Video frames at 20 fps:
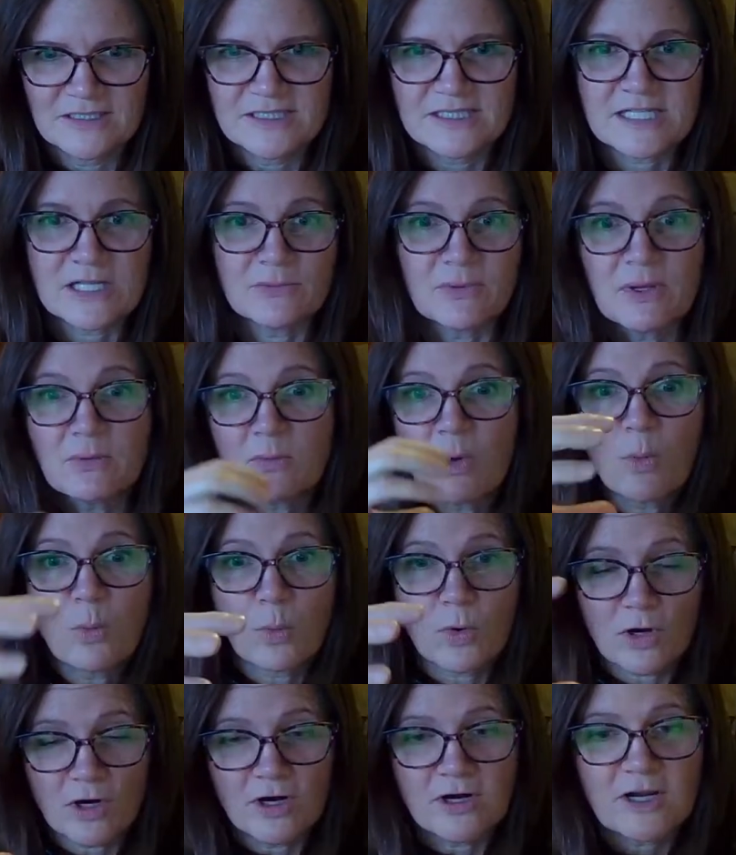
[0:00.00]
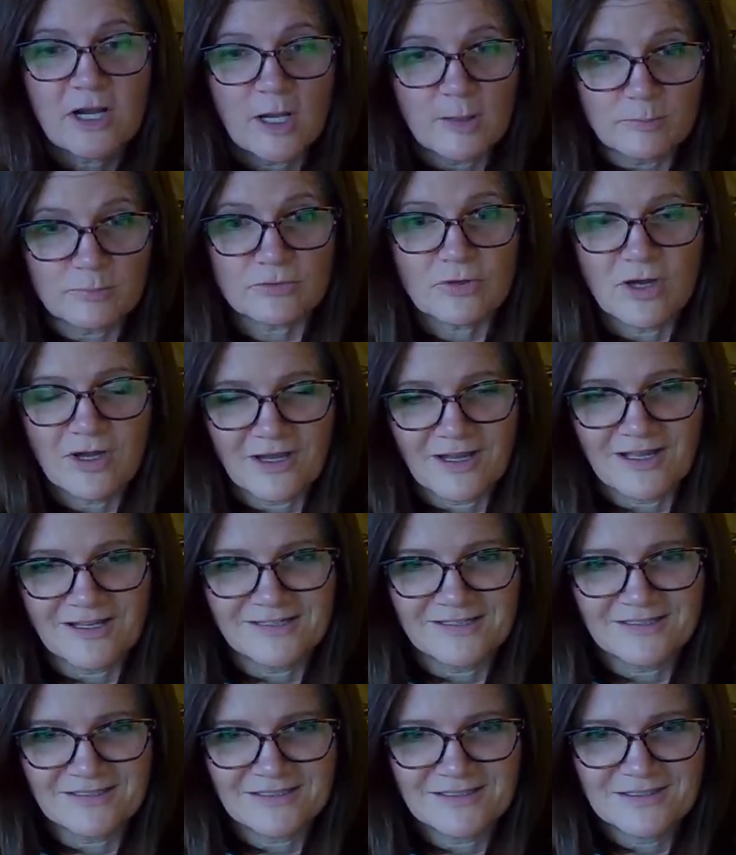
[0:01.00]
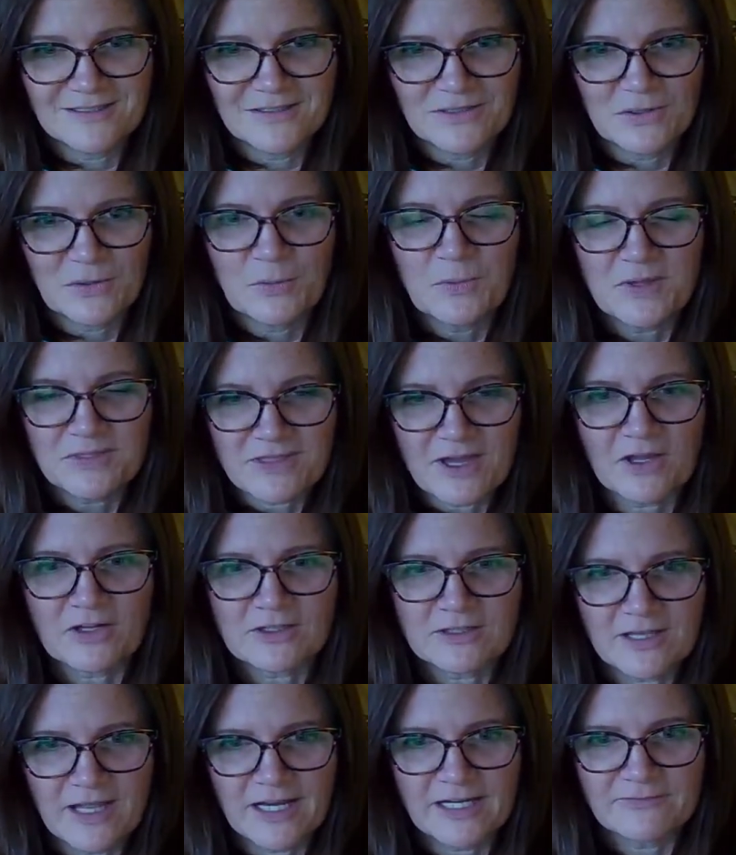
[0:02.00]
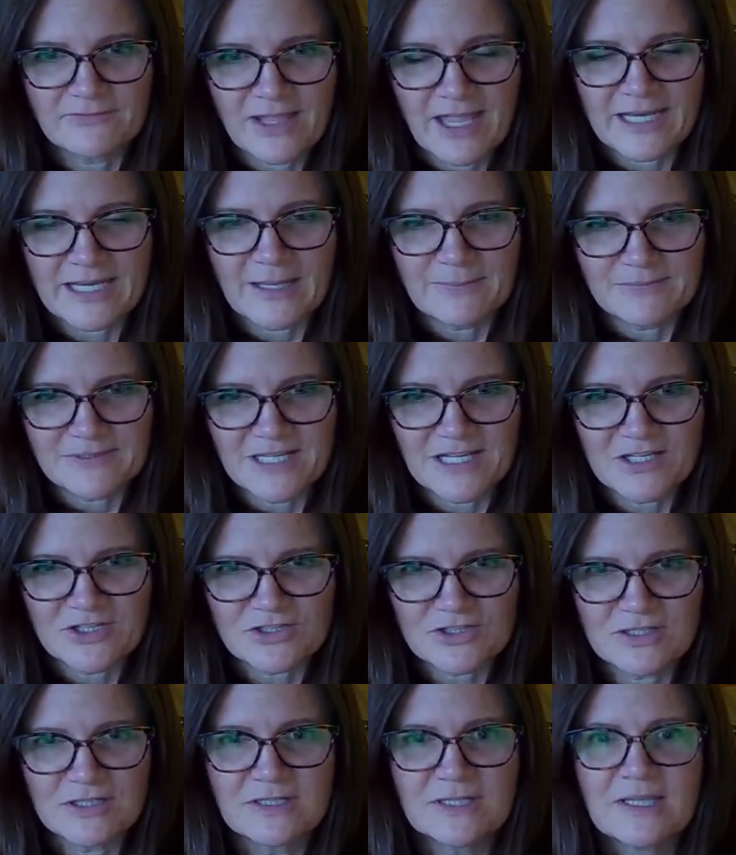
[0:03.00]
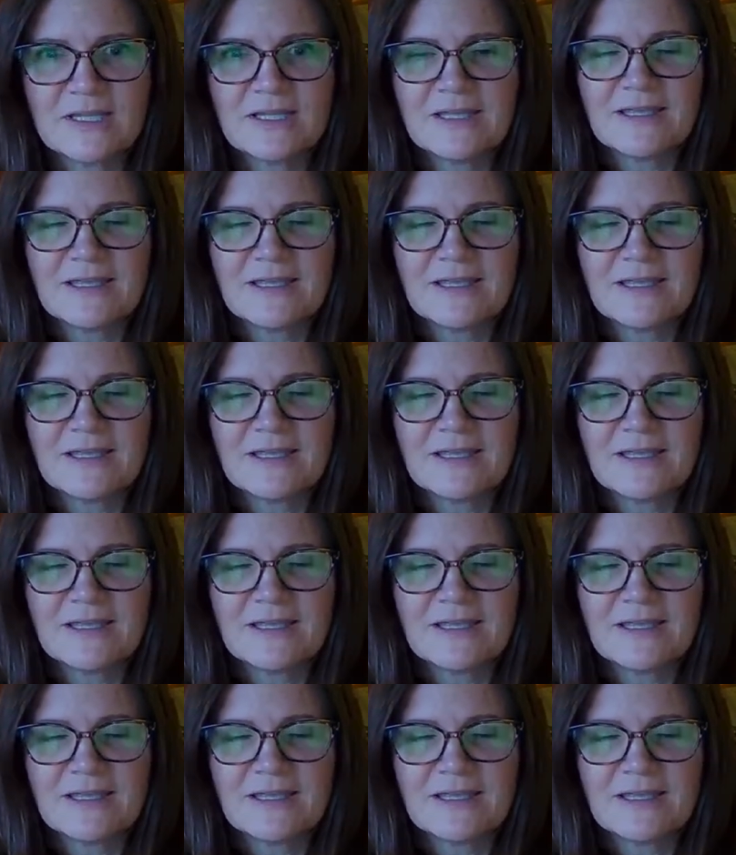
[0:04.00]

So it will work abroad without a lot of adaptation.